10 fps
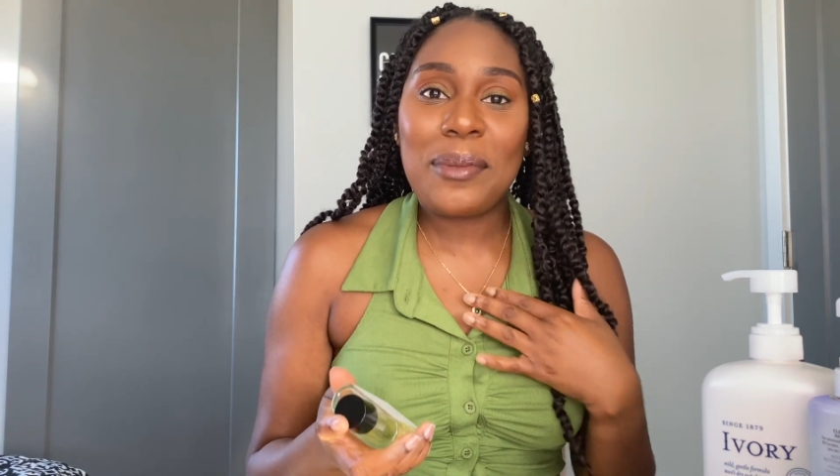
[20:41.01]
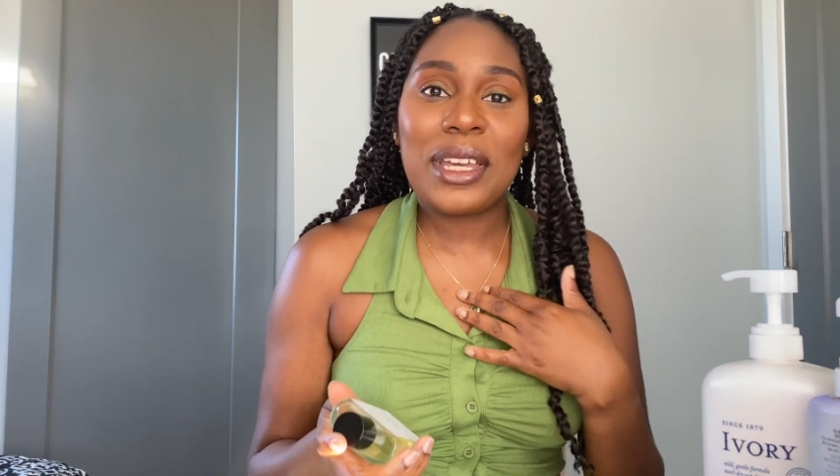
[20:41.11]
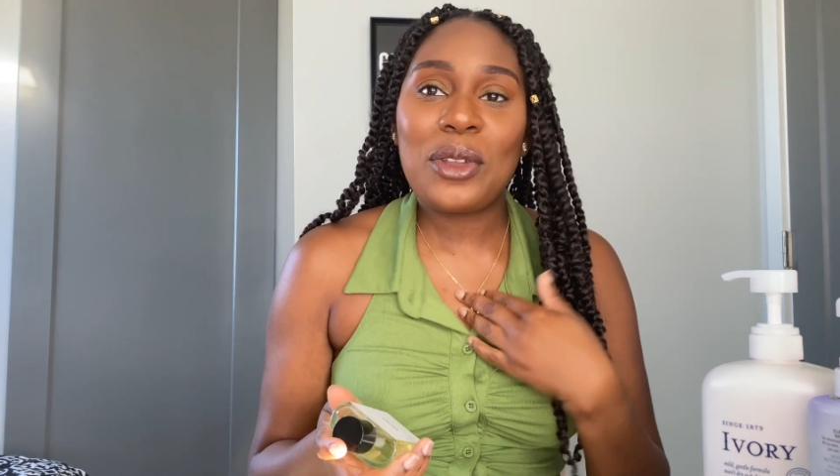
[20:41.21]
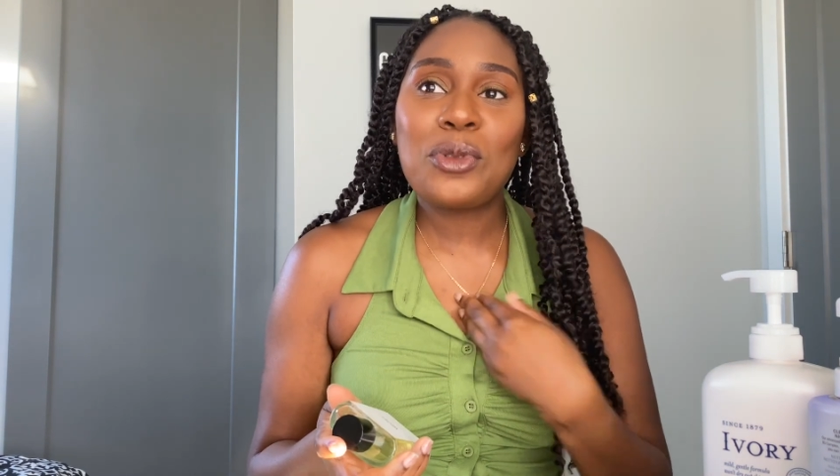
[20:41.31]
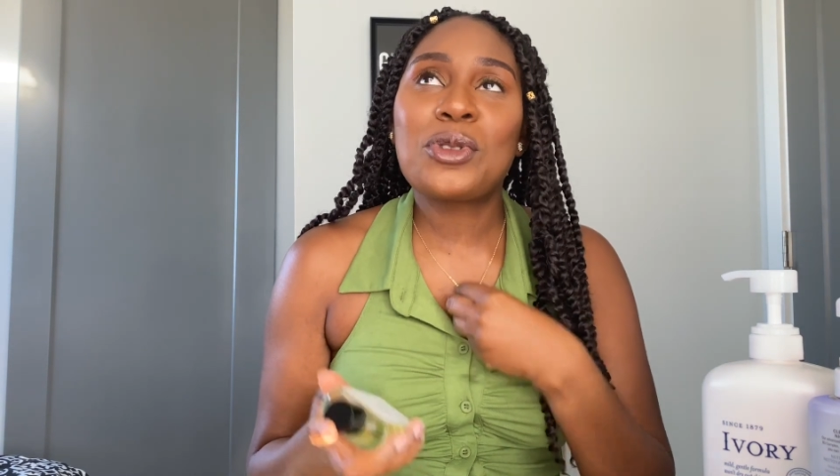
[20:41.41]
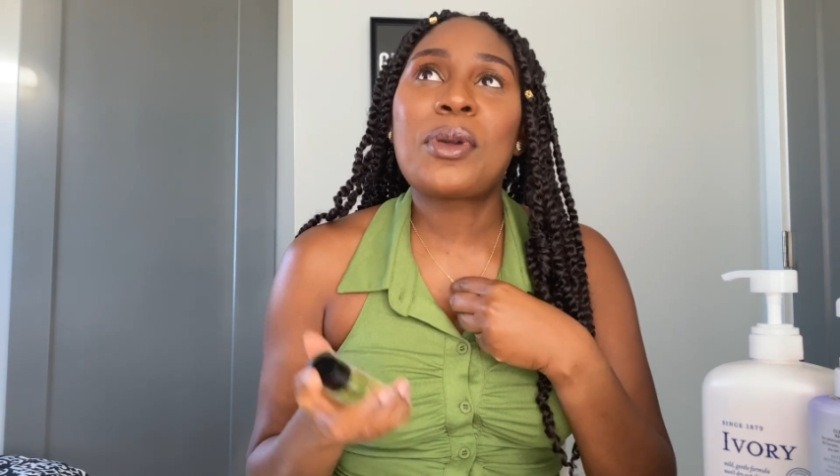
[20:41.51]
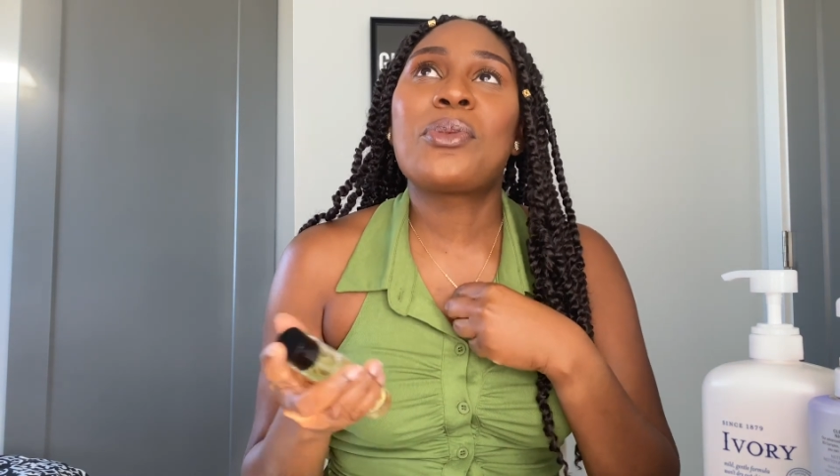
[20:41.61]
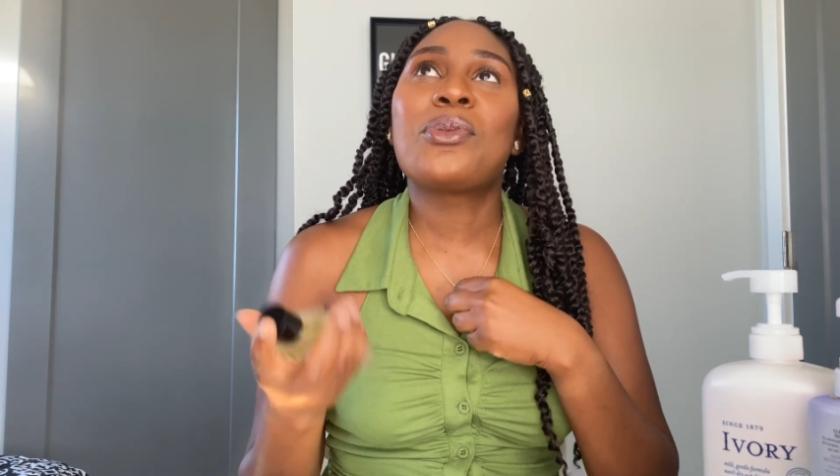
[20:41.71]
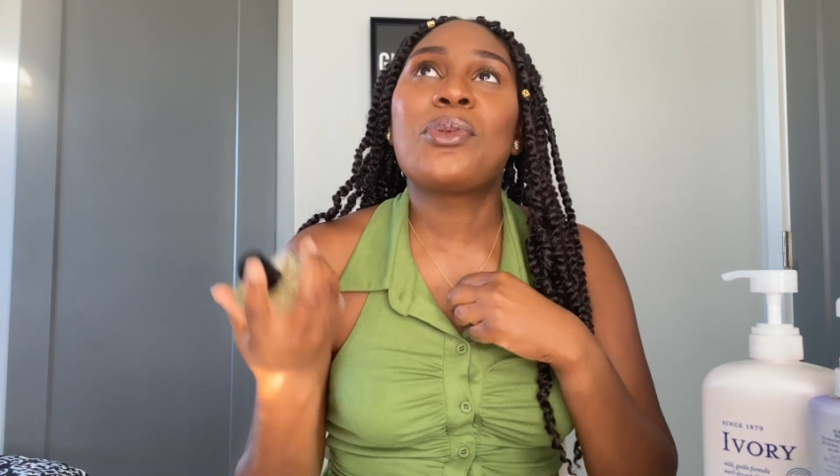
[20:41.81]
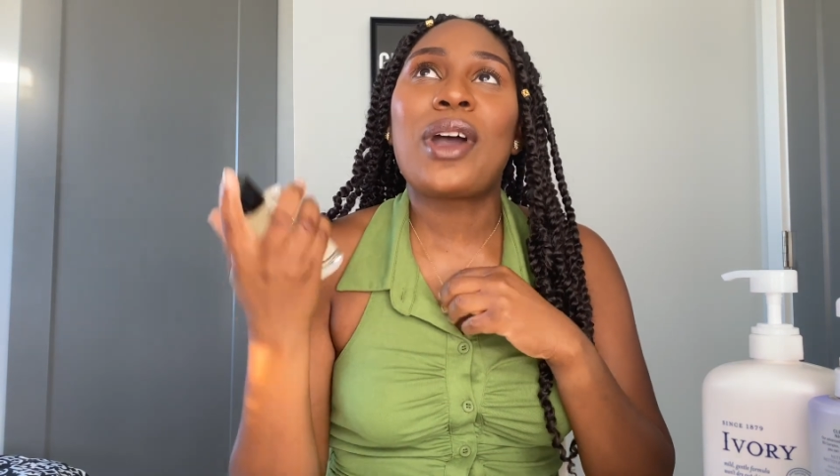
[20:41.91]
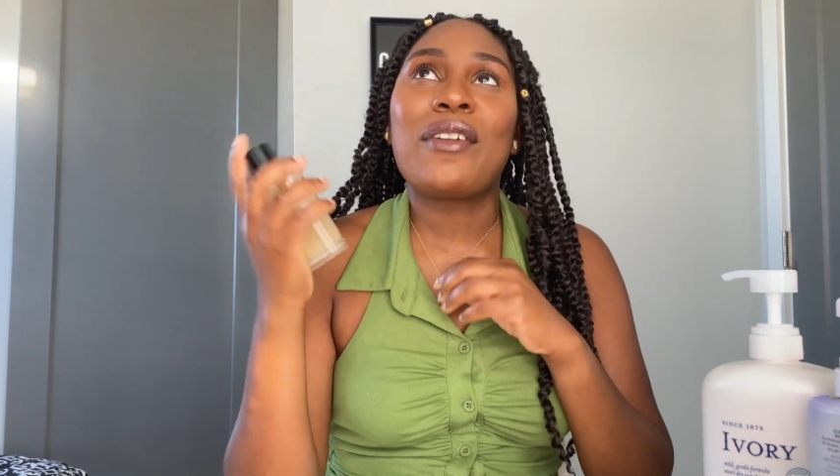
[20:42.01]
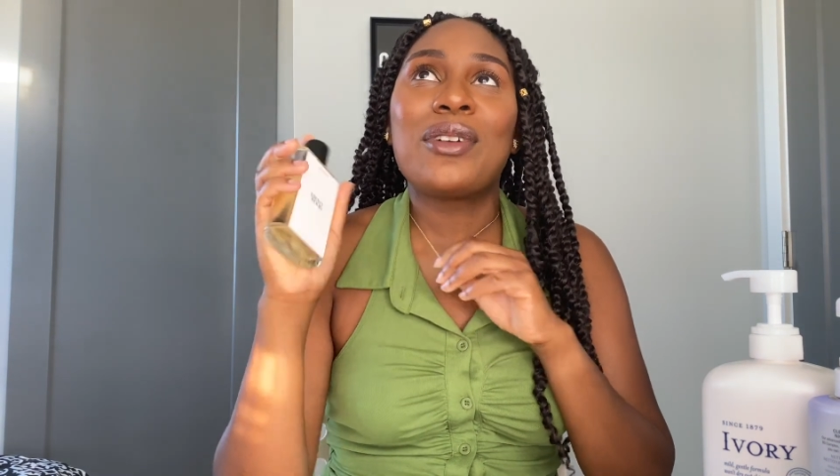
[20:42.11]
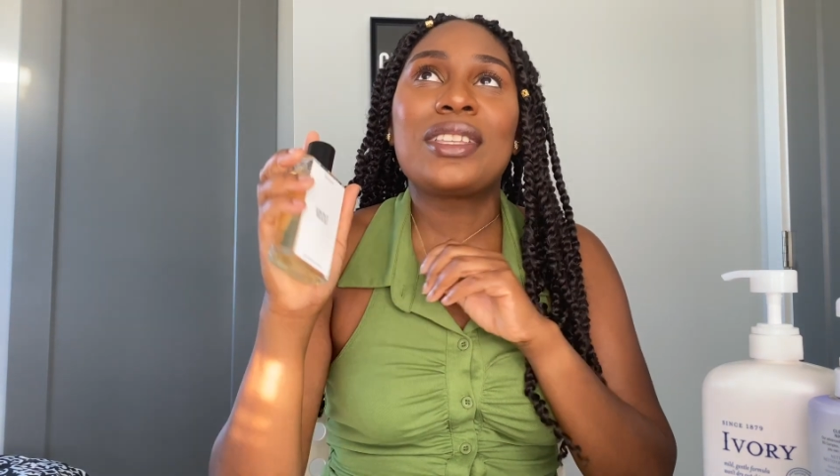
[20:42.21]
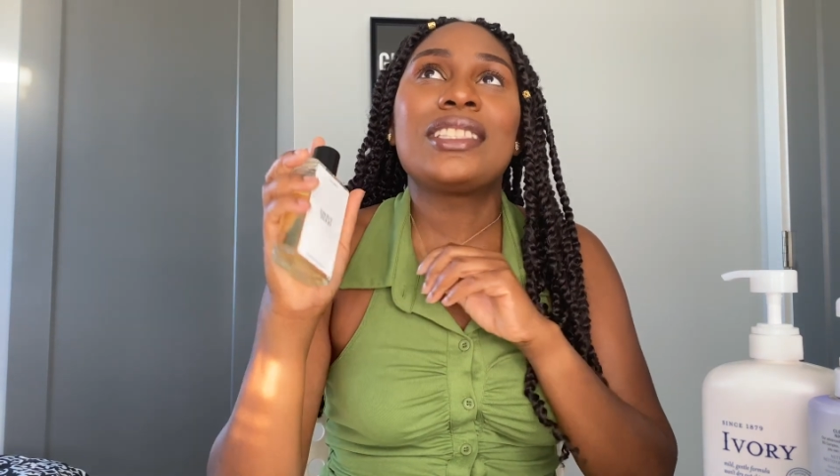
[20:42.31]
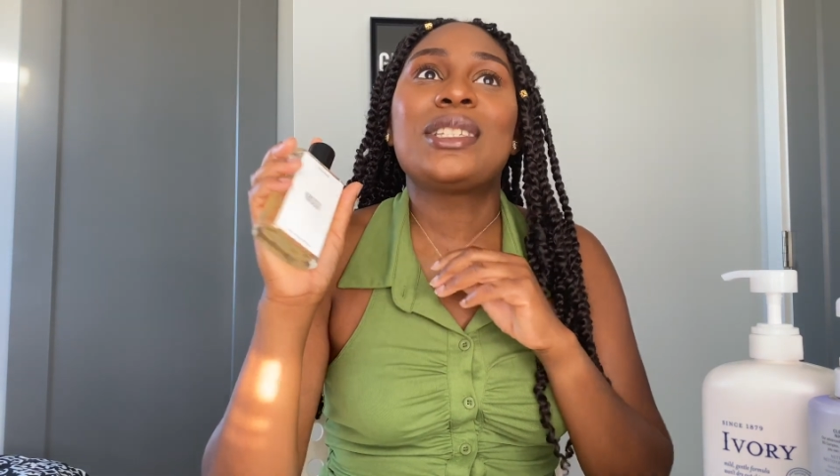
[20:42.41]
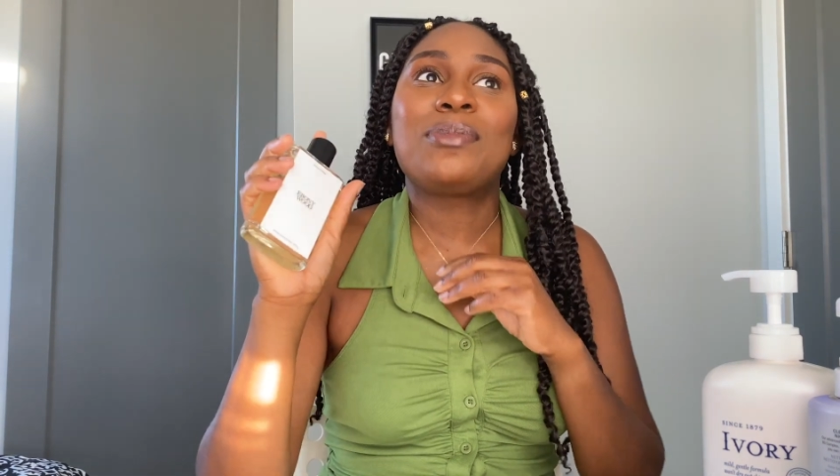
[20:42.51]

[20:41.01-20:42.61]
Like, I know so many people have gotten this